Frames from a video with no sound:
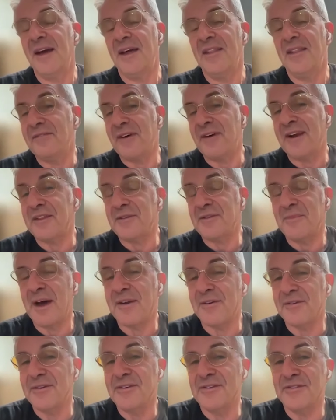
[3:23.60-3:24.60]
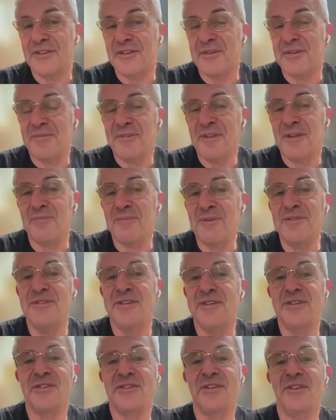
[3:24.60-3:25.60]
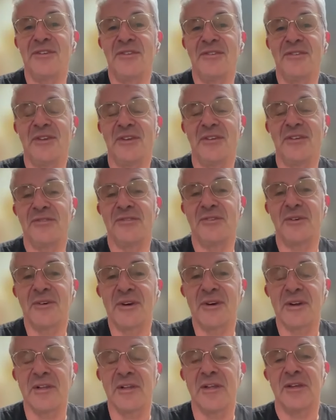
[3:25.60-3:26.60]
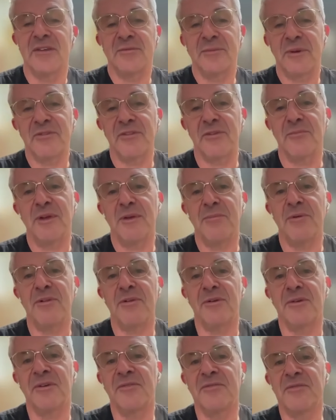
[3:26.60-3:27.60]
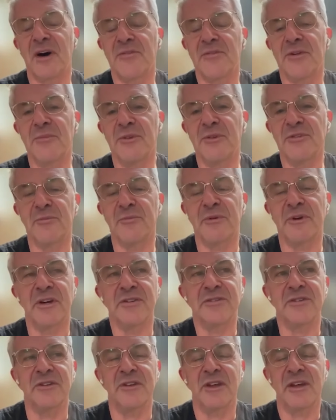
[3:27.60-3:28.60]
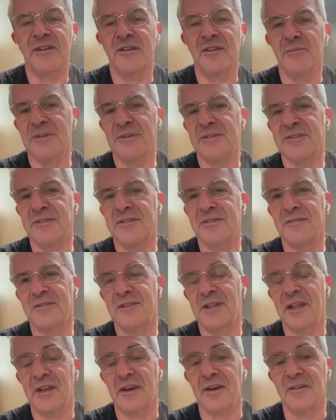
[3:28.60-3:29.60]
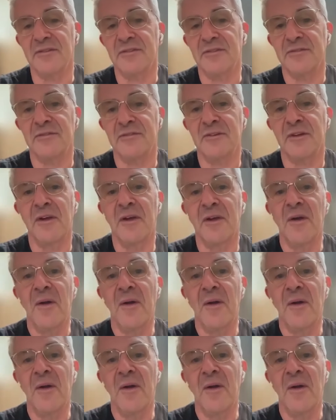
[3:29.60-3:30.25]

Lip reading: And the fact of the matter is that musicians historically, especially people who are involved in music production, tend to be Luddites.